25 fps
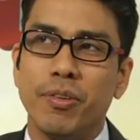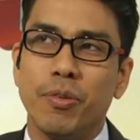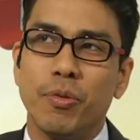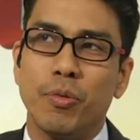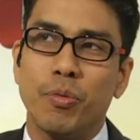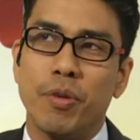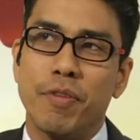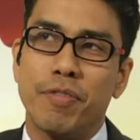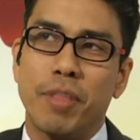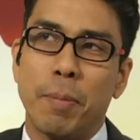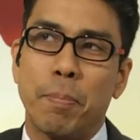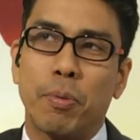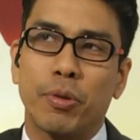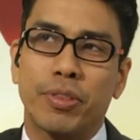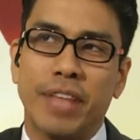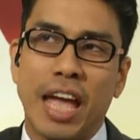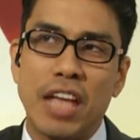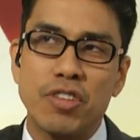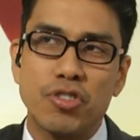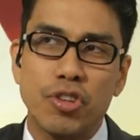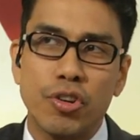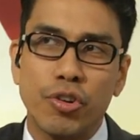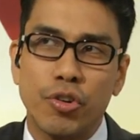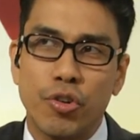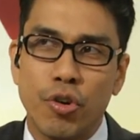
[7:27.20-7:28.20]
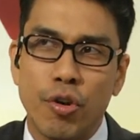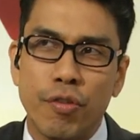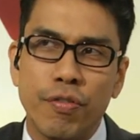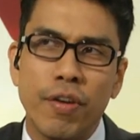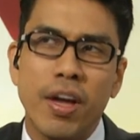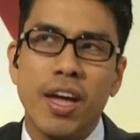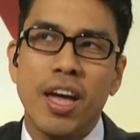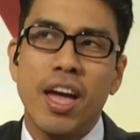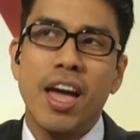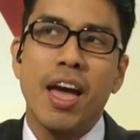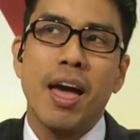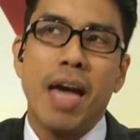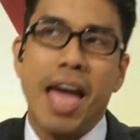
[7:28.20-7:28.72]
with the potential growth
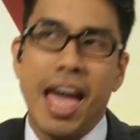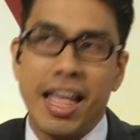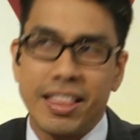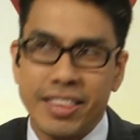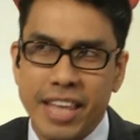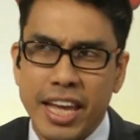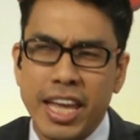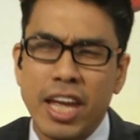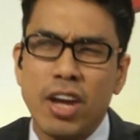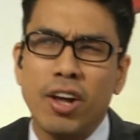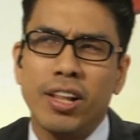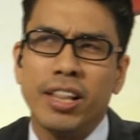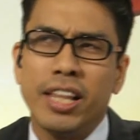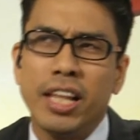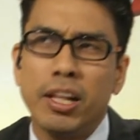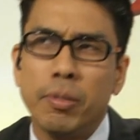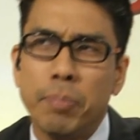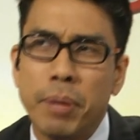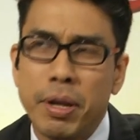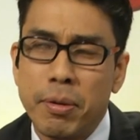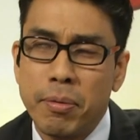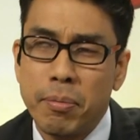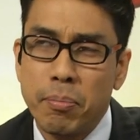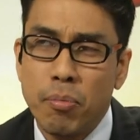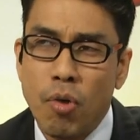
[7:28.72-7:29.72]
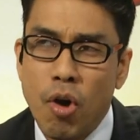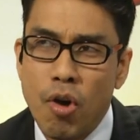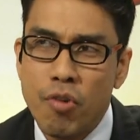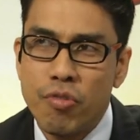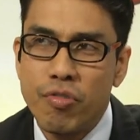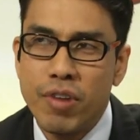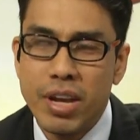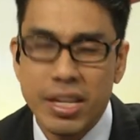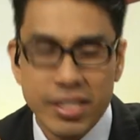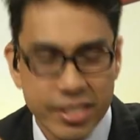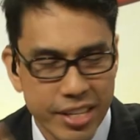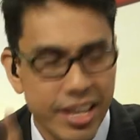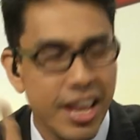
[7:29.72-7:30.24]
and taking a little bit more
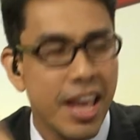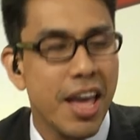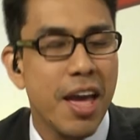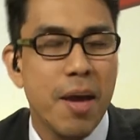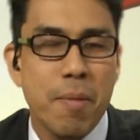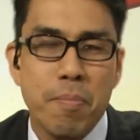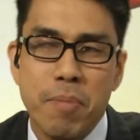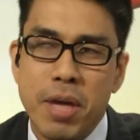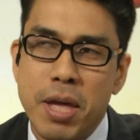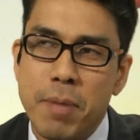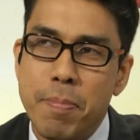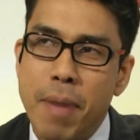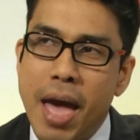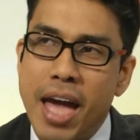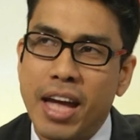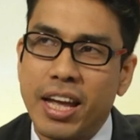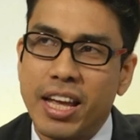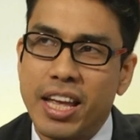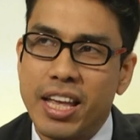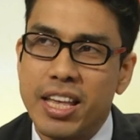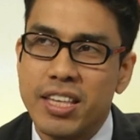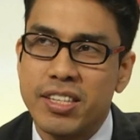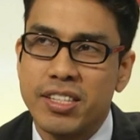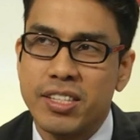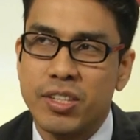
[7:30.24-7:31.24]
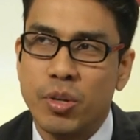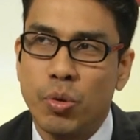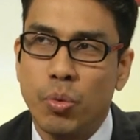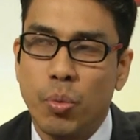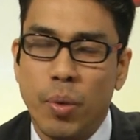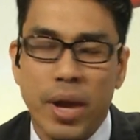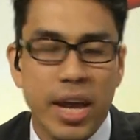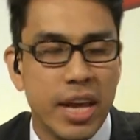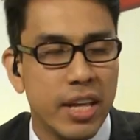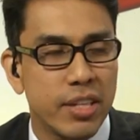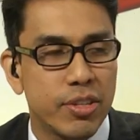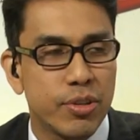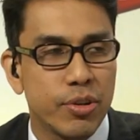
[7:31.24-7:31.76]
risk, Maybank is the
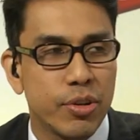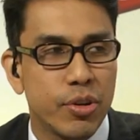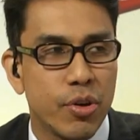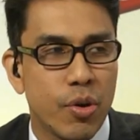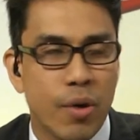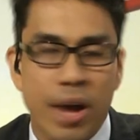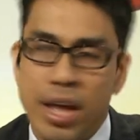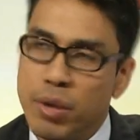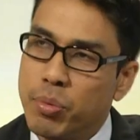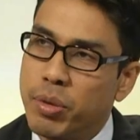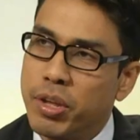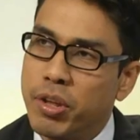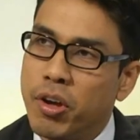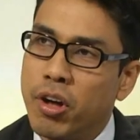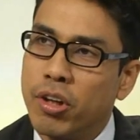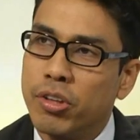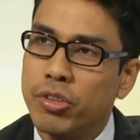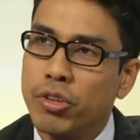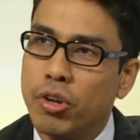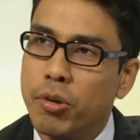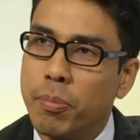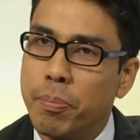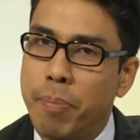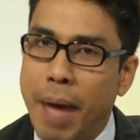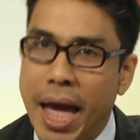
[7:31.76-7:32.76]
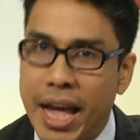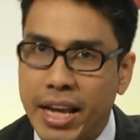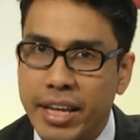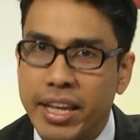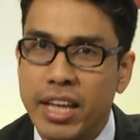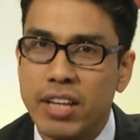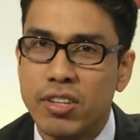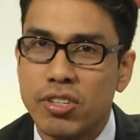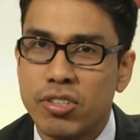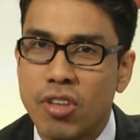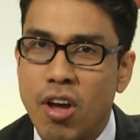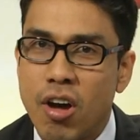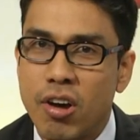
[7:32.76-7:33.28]
way to go. And we all know banking
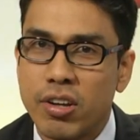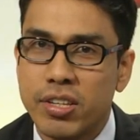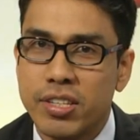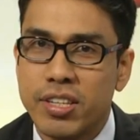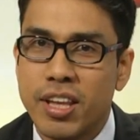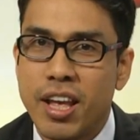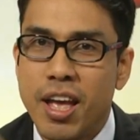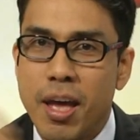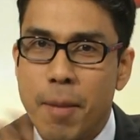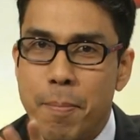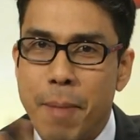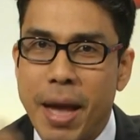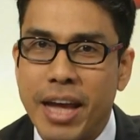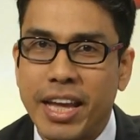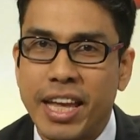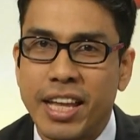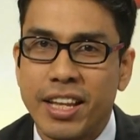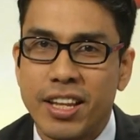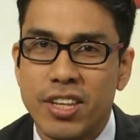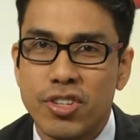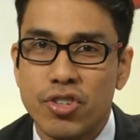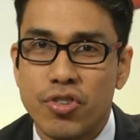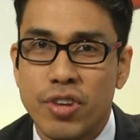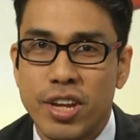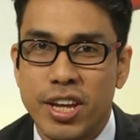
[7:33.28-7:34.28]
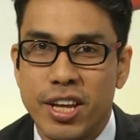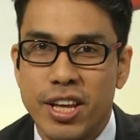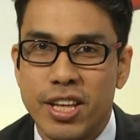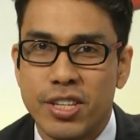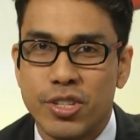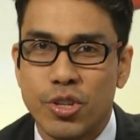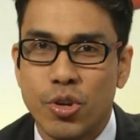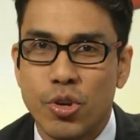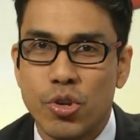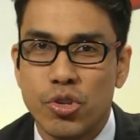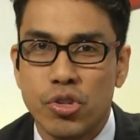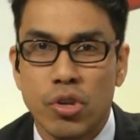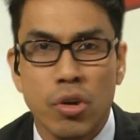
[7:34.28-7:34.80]
stocks, banking industry is
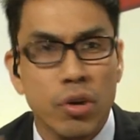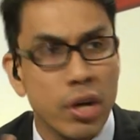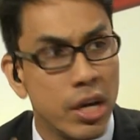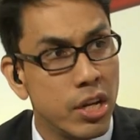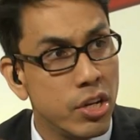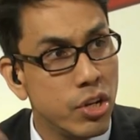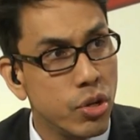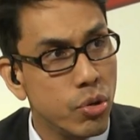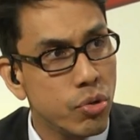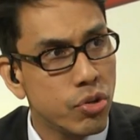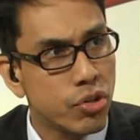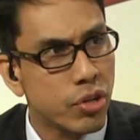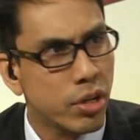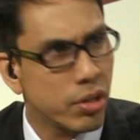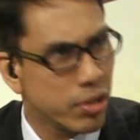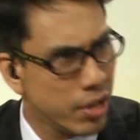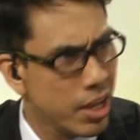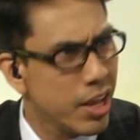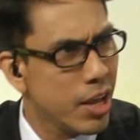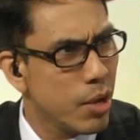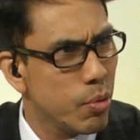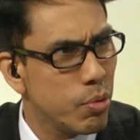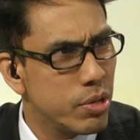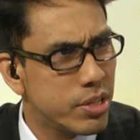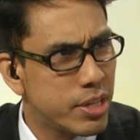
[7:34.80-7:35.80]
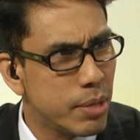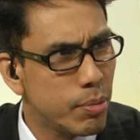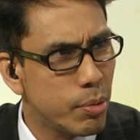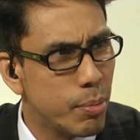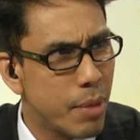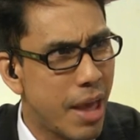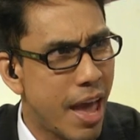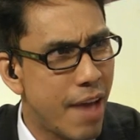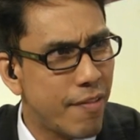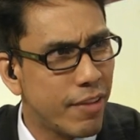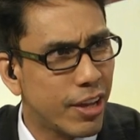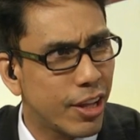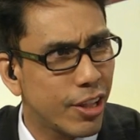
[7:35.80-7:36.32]
also a neutral. We seem to be
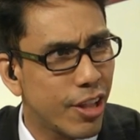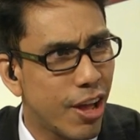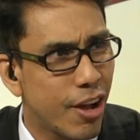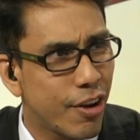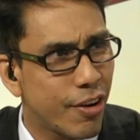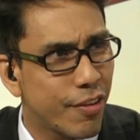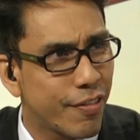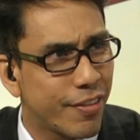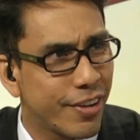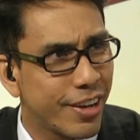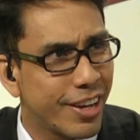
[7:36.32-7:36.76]
having a lot of